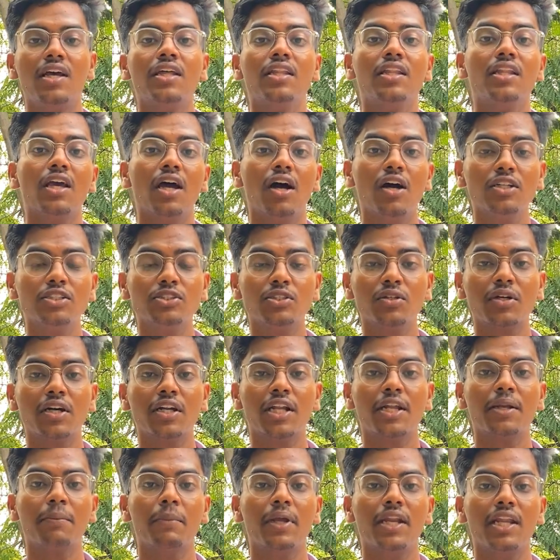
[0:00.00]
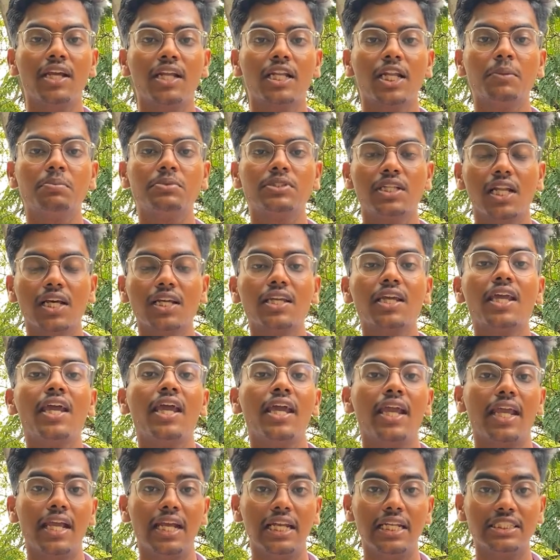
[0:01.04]
They also conduct many clubs like
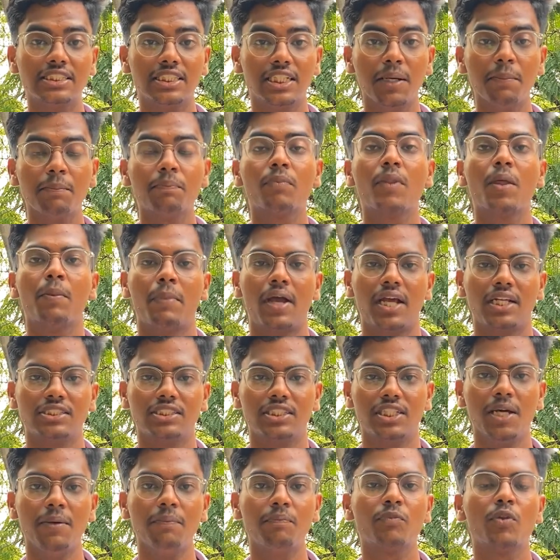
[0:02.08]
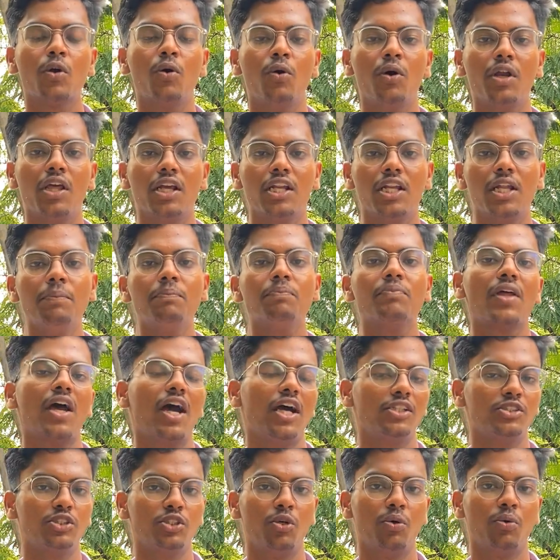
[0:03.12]
English club, Max club, Coding club
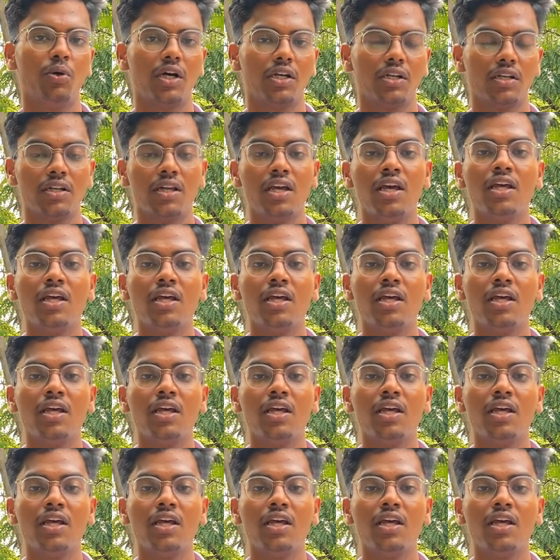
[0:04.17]
and so on.